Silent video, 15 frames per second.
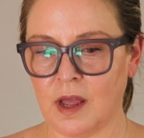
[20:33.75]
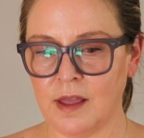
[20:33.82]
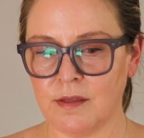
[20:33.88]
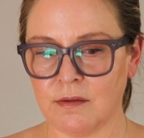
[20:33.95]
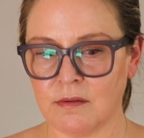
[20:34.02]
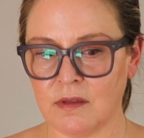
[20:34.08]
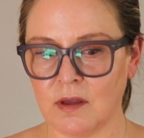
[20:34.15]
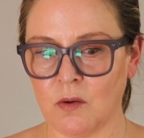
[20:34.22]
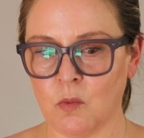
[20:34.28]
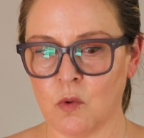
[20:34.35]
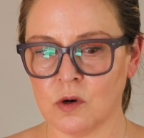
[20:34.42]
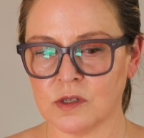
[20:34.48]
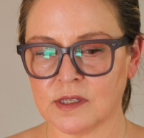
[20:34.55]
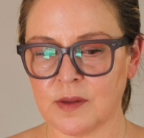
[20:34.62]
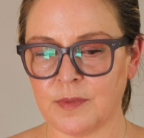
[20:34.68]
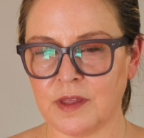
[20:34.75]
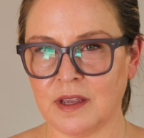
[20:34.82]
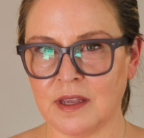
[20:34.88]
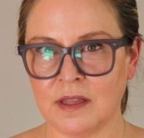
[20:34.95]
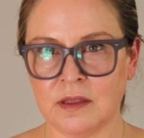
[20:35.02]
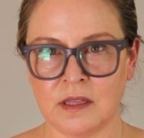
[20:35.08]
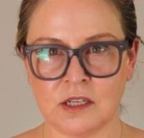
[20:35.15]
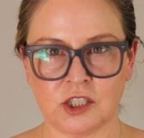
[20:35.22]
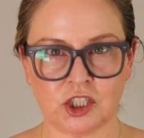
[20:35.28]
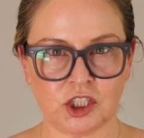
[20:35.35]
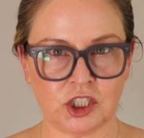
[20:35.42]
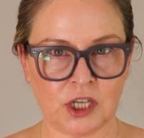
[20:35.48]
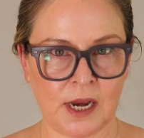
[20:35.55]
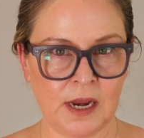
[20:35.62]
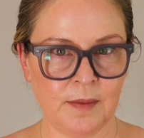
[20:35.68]
I think, wore something in this
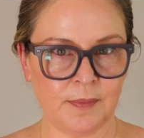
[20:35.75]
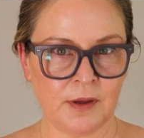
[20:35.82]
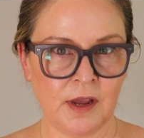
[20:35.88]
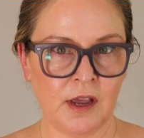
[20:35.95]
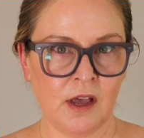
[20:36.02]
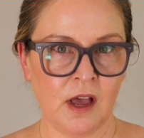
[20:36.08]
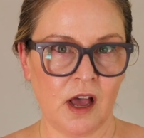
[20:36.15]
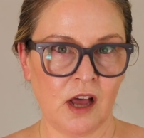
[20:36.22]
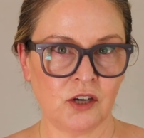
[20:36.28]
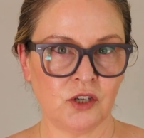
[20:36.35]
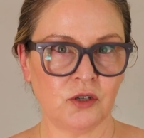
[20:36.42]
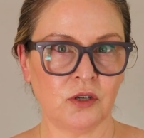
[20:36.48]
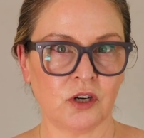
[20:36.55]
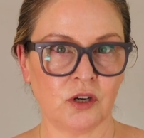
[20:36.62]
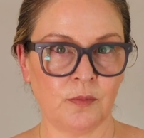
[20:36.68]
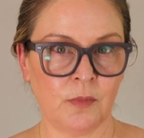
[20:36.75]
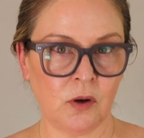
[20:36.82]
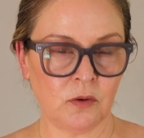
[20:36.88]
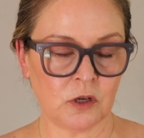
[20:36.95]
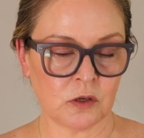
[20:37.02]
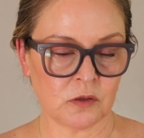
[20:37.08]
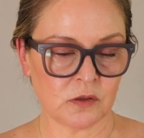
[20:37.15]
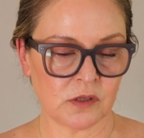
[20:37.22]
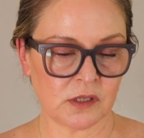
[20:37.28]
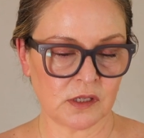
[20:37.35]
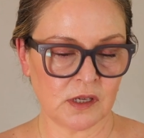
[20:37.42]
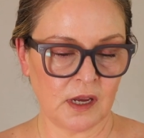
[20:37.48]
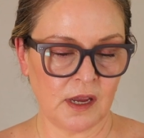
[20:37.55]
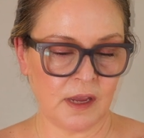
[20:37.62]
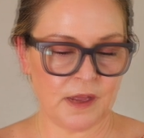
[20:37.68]
shape under kimonos.